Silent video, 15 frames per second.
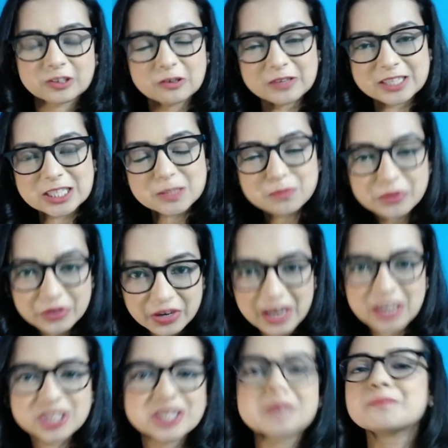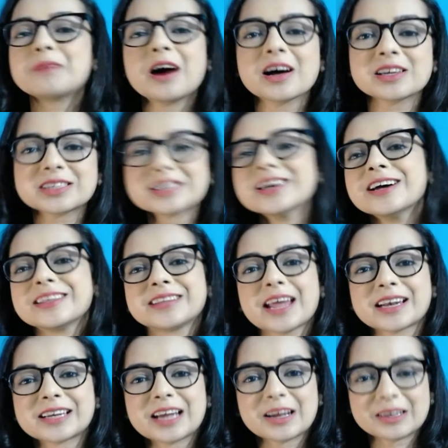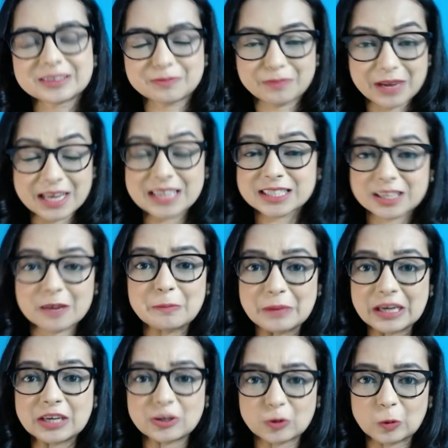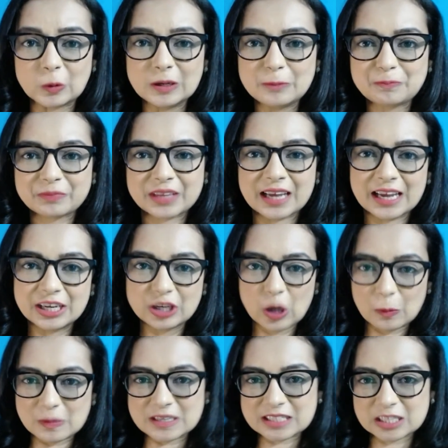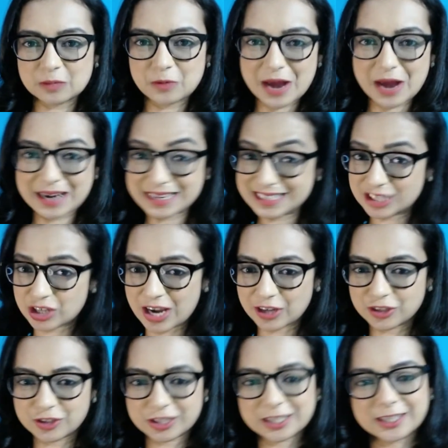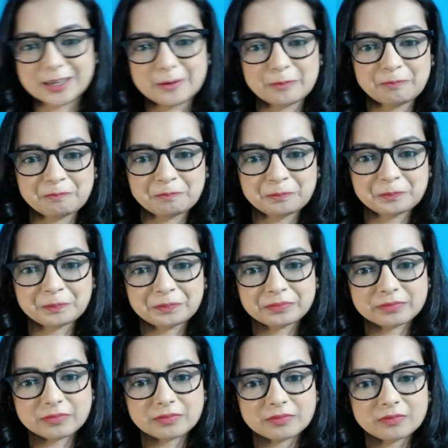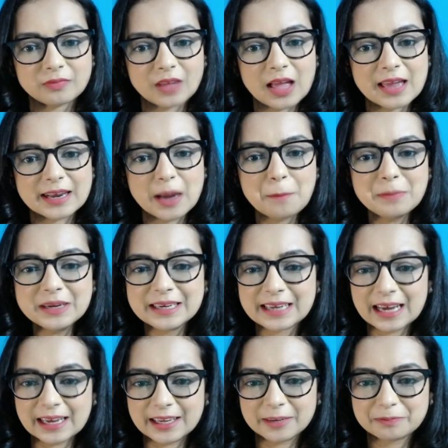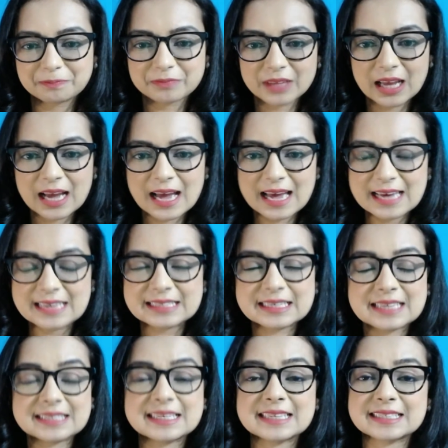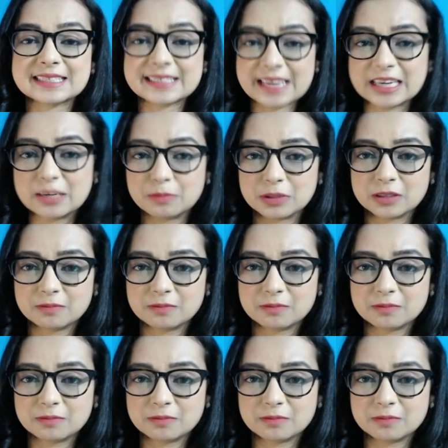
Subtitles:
inspiration part that plays a big role in your personal branding strategy. Number 9 is sustainable.